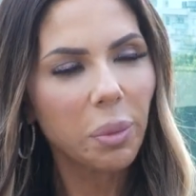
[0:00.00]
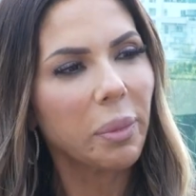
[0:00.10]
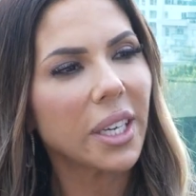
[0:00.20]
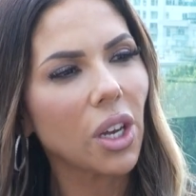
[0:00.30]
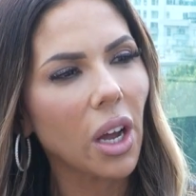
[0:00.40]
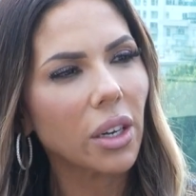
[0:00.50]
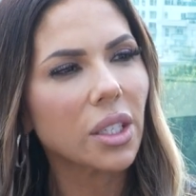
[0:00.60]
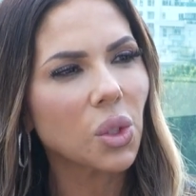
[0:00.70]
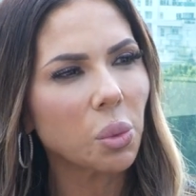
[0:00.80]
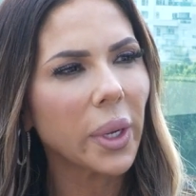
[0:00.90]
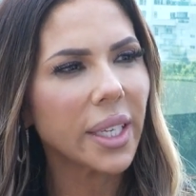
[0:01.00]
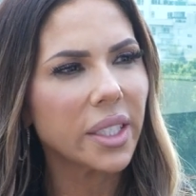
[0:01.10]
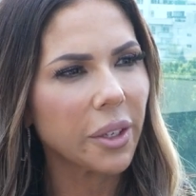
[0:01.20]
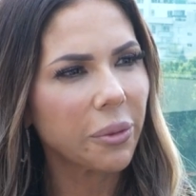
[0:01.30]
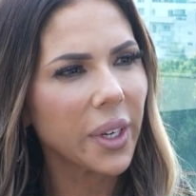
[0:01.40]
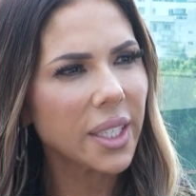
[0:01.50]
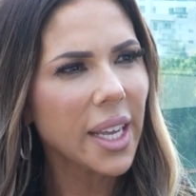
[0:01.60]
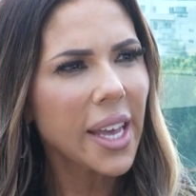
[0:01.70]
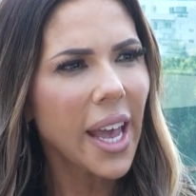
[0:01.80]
with my daughter is way different,